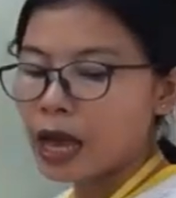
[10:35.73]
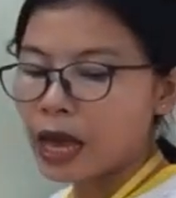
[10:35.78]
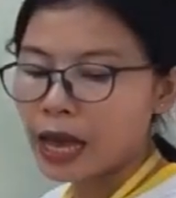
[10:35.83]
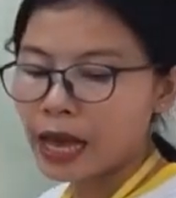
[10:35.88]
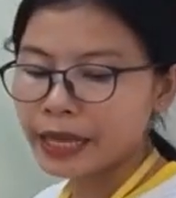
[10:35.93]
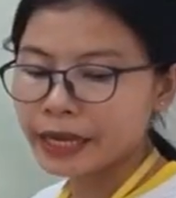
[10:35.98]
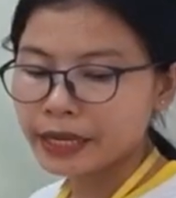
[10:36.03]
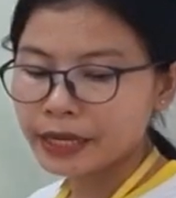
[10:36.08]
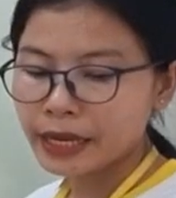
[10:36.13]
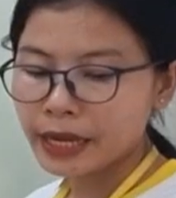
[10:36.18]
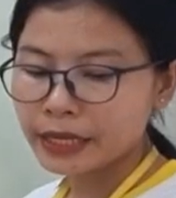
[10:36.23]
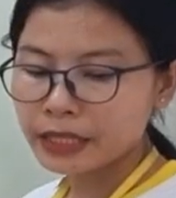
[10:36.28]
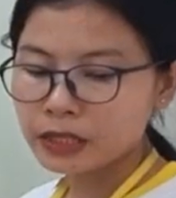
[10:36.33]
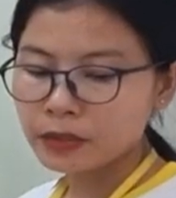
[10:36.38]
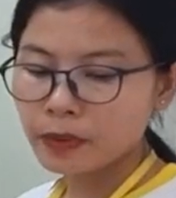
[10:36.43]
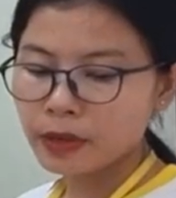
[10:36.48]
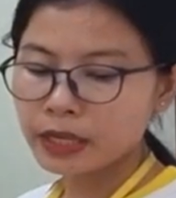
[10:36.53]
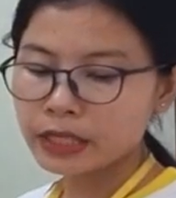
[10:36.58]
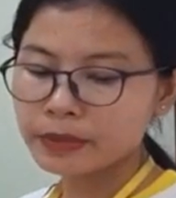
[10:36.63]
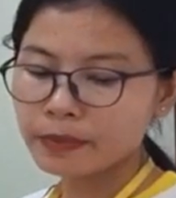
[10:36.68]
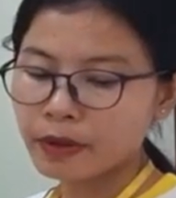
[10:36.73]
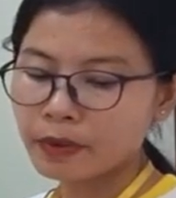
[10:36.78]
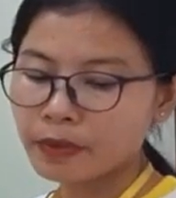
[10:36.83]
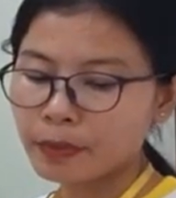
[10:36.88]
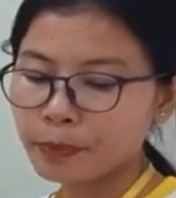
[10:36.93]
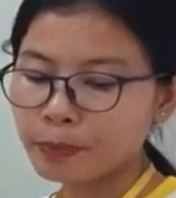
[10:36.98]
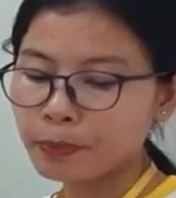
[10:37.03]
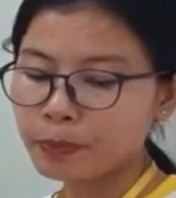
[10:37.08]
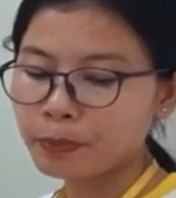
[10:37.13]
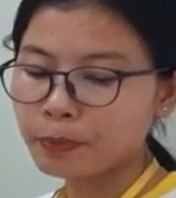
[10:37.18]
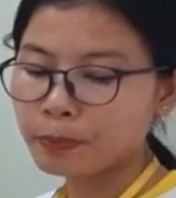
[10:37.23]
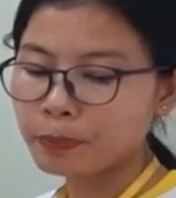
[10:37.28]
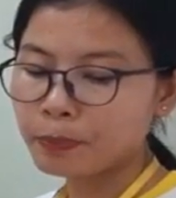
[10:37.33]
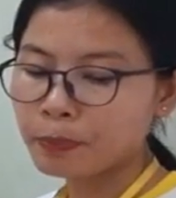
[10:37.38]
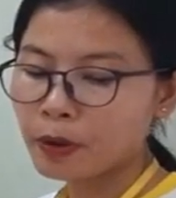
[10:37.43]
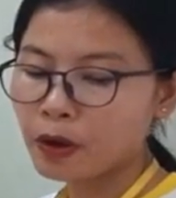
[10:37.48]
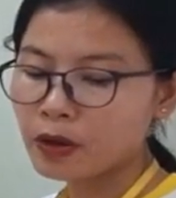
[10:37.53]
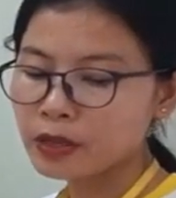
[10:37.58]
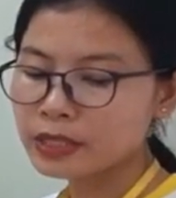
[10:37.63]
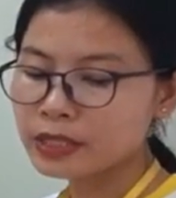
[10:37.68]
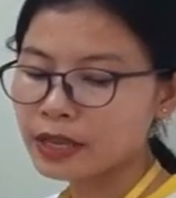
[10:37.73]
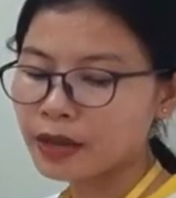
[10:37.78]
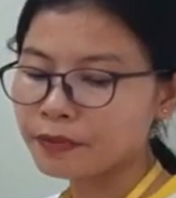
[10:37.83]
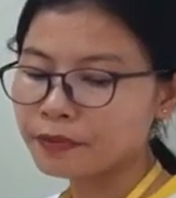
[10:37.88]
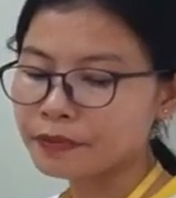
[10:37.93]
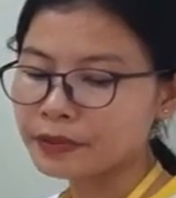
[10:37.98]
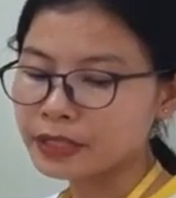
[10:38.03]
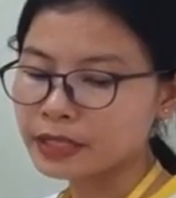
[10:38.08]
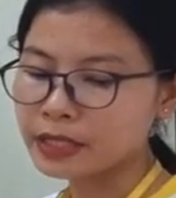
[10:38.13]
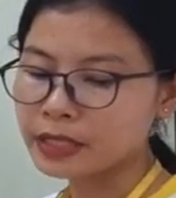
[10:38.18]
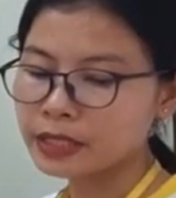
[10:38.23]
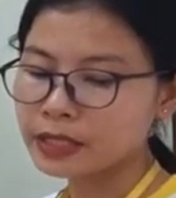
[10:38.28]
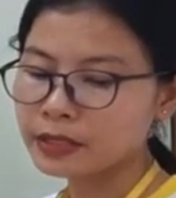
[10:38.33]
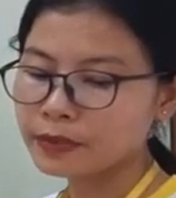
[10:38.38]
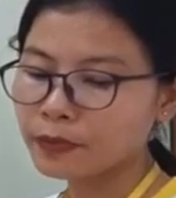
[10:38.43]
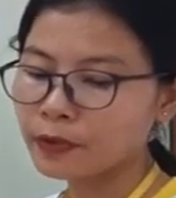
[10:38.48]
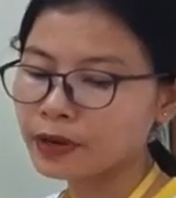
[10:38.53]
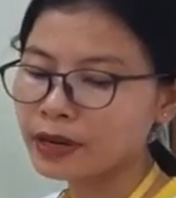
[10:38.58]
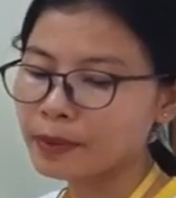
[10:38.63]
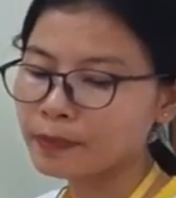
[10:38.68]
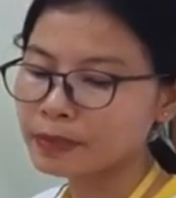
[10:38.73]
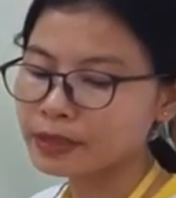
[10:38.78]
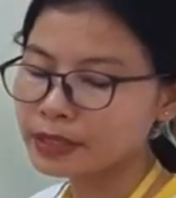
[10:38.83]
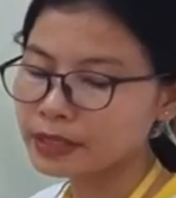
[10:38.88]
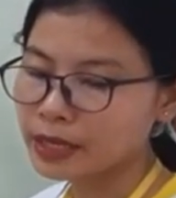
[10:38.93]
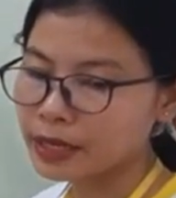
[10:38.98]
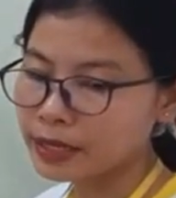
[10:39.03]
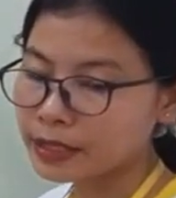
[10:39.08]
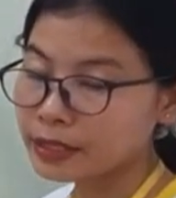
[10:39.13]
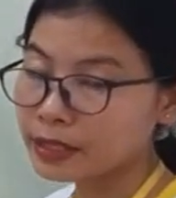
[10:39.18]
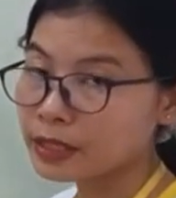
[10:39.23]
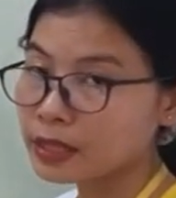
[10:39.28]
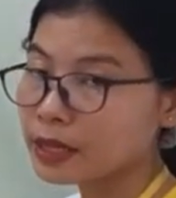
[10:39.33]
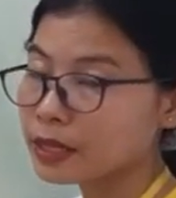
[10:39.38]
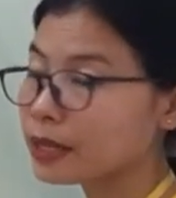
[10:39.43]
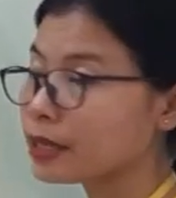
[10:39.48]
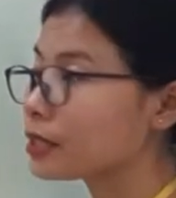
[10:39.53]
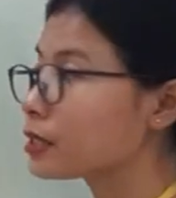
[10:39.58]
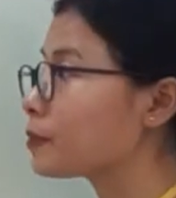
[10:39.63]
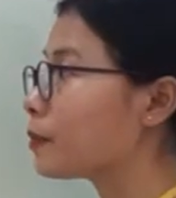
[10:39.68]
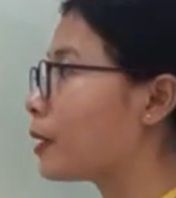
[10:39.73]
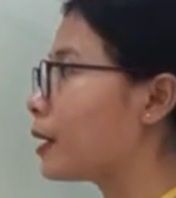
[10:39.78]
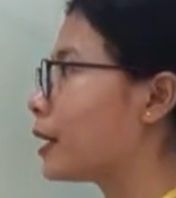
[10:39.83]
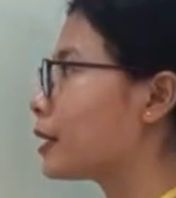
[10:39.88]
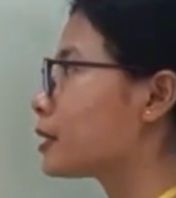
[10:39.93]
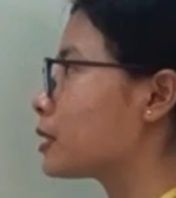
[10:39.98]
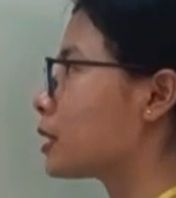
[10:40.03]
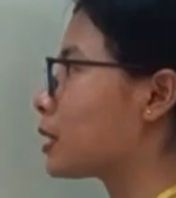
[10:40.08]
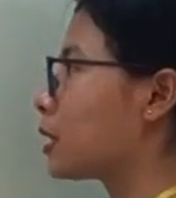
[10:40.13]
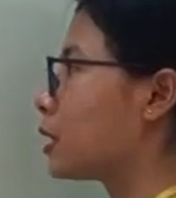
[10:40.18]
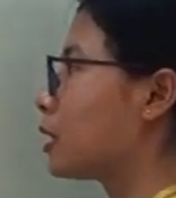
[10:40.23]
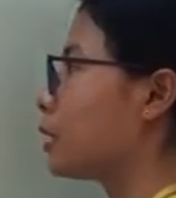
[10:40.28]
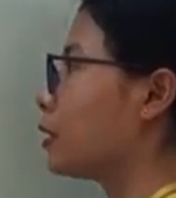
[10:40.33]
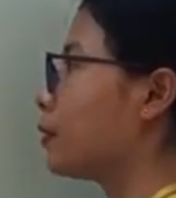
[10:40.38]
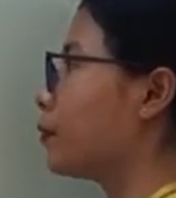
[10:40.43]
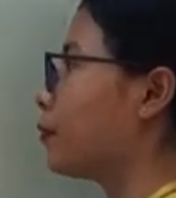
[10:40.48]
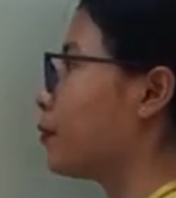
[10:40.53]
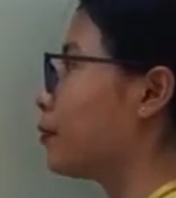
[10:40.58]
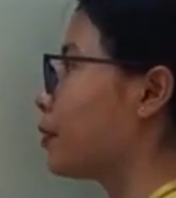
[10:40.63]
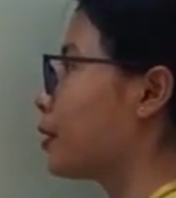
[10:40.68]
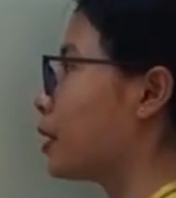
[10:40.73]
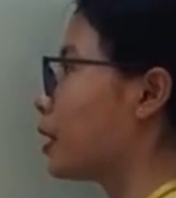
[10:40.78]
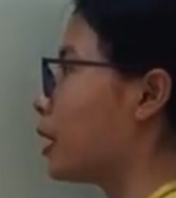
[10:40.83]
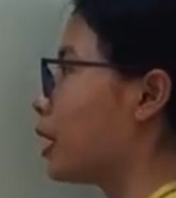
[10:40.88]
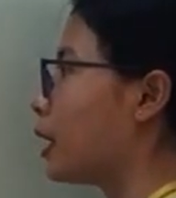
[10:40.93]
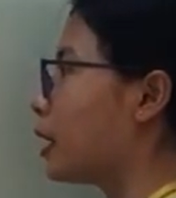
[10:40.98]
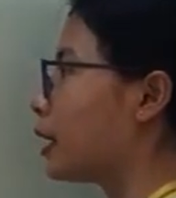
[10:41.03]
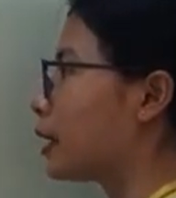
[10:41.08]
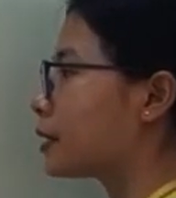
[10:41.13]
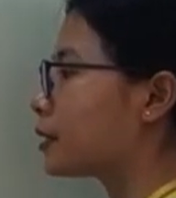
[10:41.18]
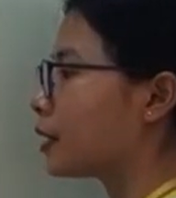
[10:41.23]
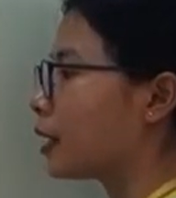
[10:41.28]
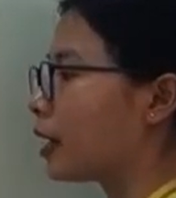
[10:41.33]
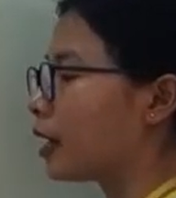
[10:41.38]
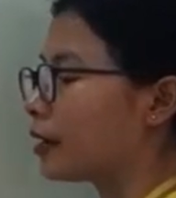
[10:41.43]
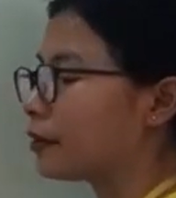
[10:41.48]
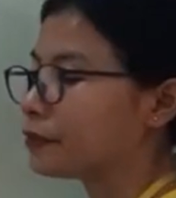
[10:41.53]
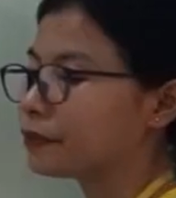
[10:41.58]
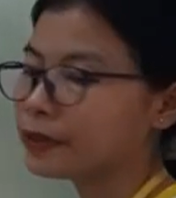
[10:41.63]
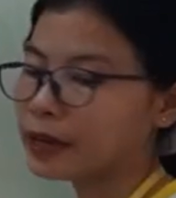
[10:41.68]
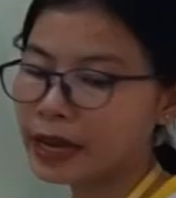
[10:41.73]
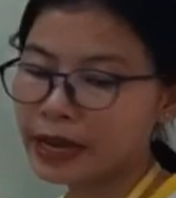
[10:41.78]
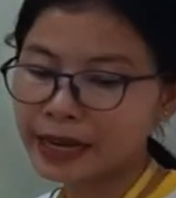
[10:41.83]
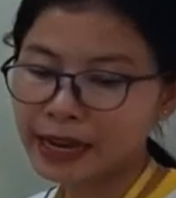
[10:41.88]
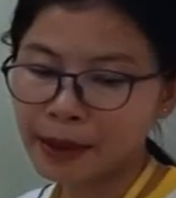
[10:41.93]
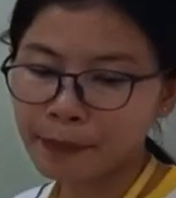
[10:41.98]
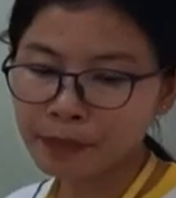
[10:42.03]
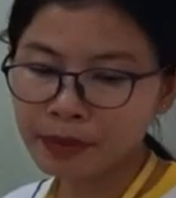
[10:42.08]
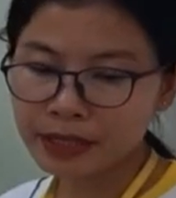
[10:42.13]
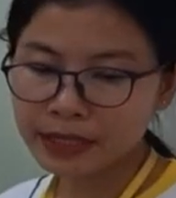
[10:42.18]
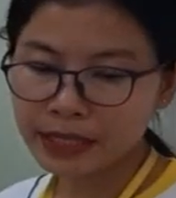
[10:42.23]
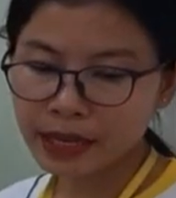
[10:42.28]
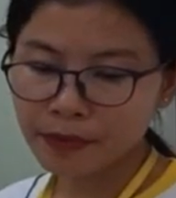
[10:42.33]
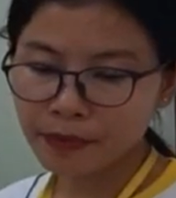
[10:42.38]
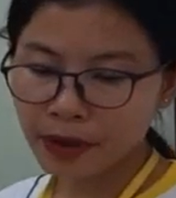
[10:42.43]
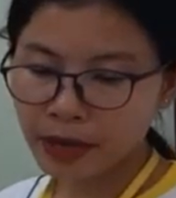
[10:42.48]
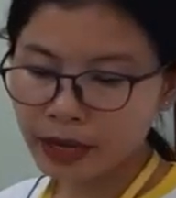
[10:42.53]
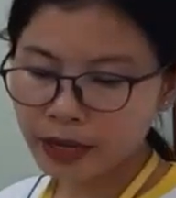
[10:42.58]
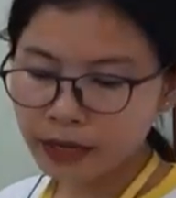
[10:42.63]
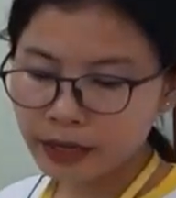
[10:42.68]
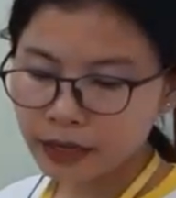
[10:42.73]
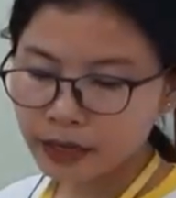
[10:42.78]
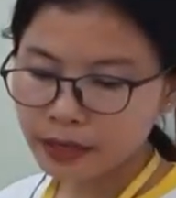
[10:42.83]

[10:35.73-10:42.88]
And the next one is what B. Post office for number it's six. 320. It's what letter? Letter F. And number seven?